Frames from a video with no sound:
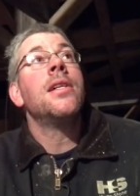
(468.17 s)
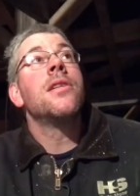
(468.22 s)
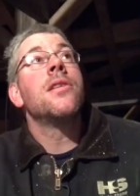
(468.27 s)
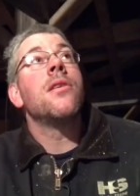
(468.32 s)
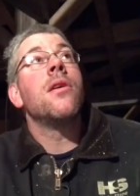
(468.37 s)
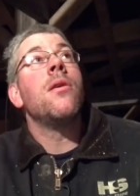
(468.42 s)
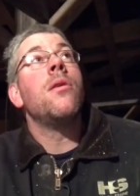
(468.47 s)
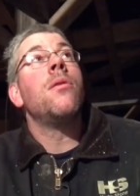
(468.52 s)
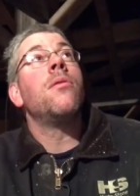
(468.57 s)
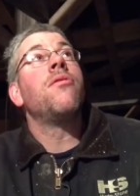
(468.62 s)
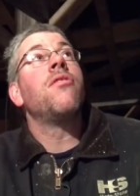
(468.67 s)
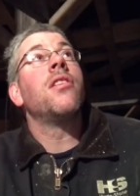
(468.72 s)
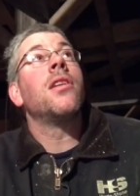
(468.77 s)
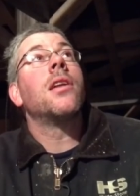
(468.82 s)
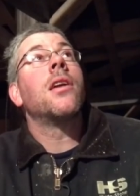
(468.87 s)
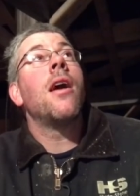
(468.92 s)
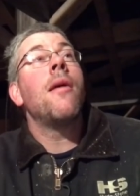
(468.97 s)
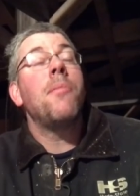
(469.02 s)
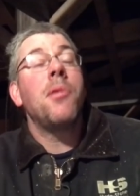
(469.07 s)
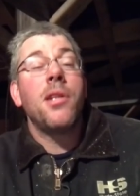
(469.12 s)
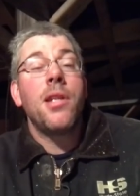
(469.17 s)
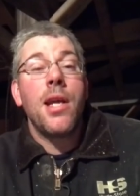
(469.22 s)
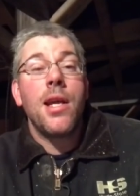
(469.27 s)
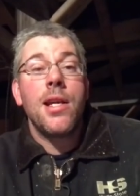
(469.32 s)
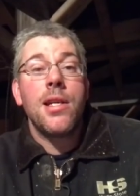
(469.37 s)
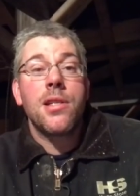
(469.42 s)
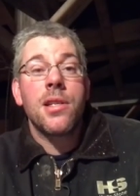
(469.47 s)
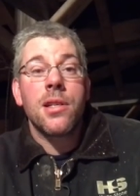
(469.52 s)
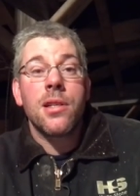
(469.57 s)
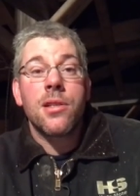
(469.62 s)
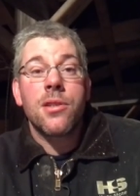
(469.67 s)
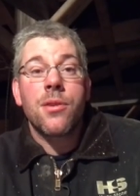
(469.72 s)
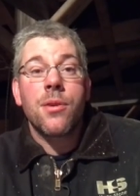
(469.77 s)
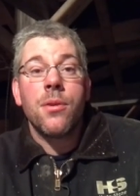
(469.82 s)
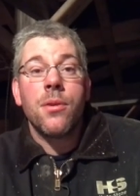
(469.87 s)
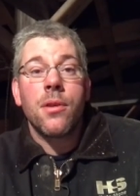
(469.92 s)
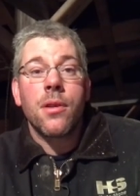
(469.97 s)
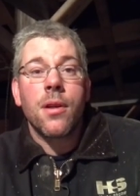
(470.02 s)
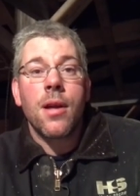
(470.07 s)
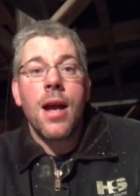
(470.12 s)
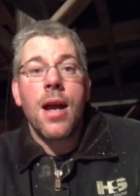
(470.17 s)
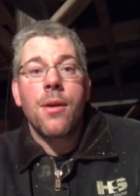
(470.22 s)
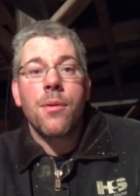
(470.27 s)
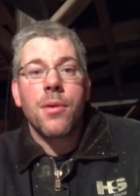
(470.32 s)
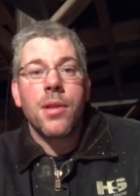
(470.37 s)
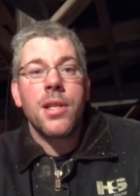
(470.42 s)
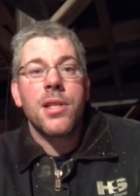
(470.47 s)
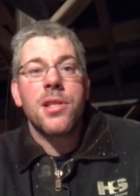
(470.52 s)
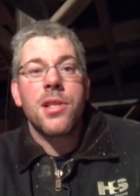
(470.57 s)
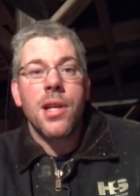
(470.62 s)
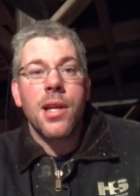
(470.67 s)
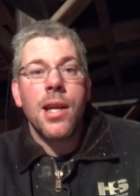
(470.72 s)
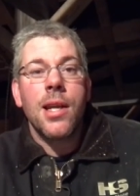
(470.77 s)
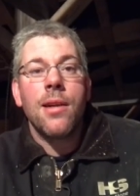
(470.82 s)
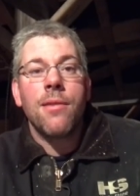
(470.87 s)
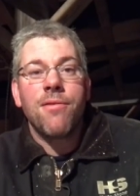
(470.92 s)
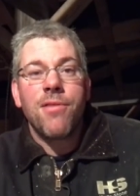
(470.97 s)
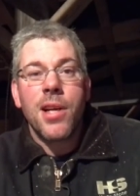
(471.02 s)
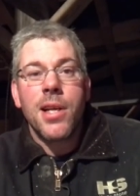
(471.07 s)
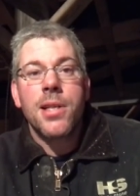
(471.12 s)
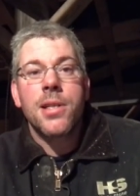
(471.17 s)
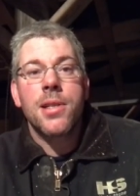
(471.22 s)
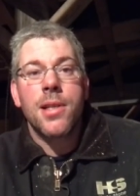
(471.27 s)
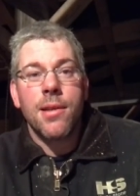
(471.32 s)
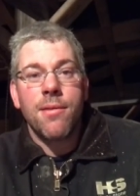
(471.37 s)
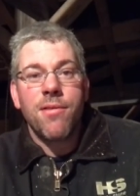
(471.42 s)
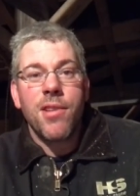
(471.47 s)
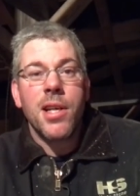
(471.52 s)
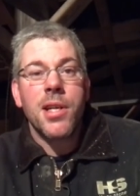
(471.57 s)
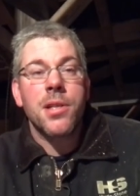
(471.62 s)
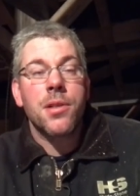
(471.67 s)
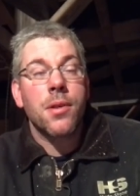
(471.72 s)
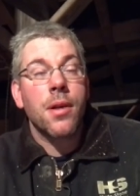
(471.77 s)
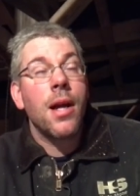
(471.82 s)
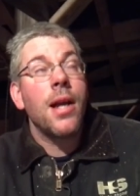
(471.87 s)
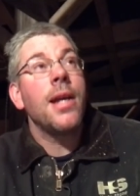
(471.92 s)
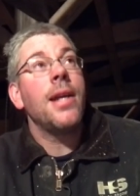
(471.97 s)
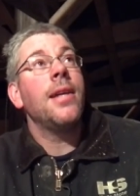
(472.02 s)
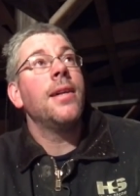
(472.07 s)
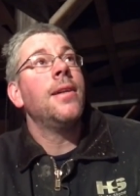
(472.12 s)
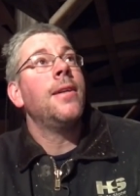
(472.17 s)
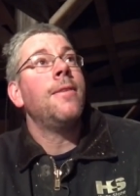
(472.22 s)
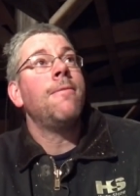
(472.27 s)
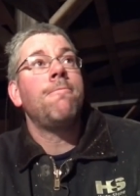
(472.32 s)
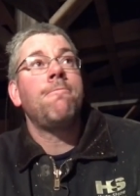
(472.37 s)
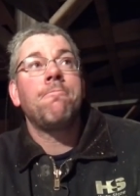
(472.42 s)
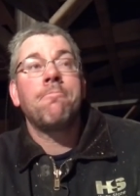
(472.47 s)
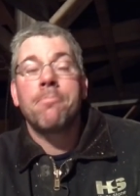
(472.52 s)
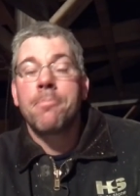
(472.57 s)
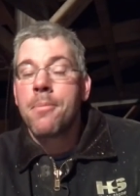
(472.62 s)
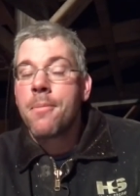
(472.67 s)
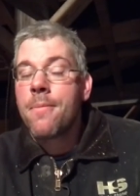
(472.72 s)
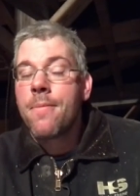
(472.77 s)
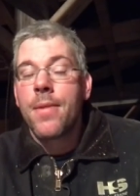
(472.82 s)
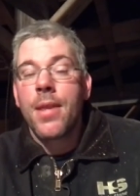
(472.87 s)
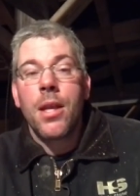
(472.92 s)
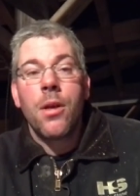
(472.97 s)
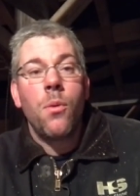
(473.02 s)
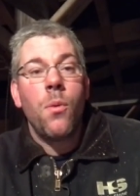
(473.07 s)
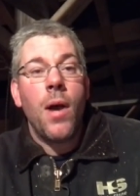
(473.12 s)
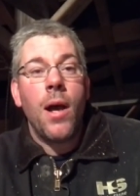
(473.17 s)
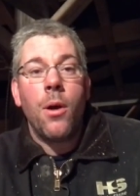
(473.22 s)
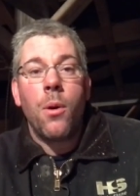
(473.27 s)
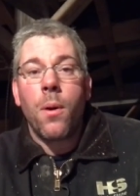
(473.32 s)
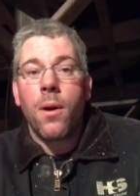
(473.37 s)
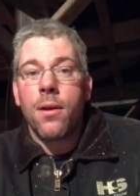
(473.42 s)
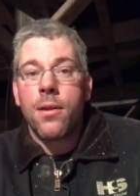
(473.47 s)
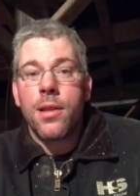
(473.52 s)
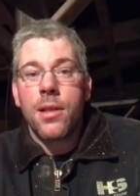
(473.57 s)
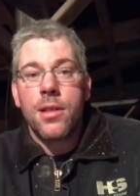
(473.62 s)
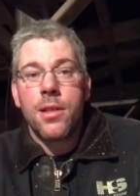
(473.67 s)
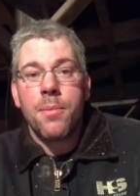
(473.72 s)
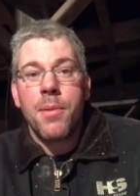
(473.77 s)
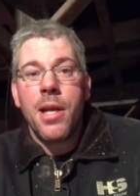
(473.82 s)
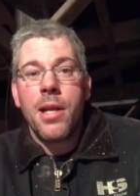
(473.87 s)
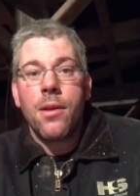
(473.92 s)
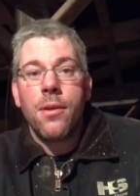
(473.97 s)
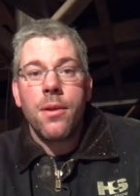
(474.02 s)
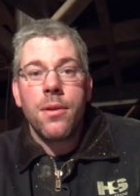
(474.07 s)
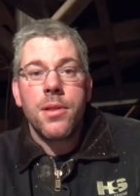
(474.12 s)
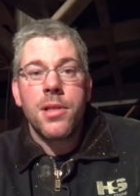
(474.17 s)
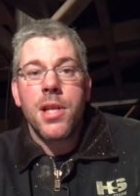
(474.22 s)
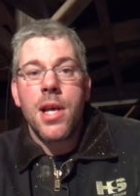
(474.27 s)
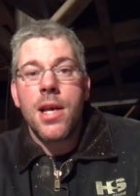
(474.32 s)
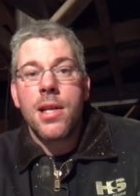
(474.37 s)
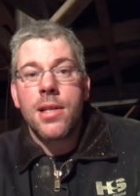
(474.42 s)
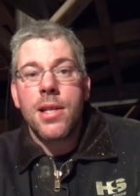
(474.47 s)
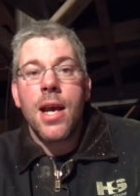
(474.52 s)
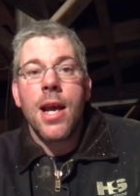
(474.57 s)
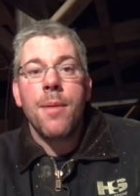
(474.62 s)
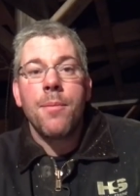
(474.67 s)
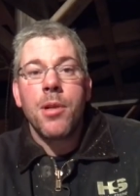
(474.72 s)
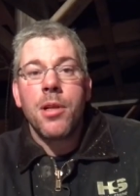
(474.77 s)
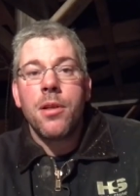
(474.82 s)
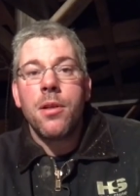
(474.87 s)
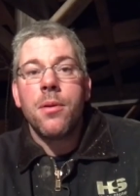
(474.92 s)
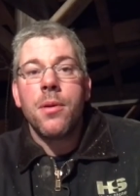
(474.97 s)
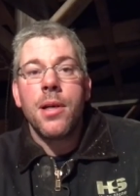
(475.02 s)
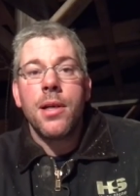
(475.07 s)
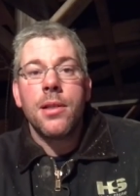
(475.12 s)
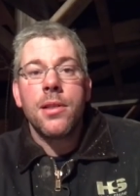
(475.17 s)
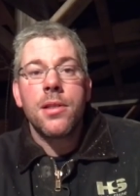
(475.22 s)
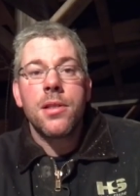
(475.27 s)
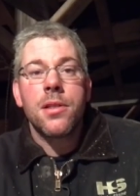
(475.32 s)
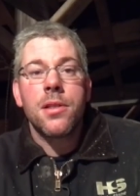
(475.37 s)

So for the couple days of screwing around with this to get it fixed and fixed right, well worth it to me to lose that time to do it.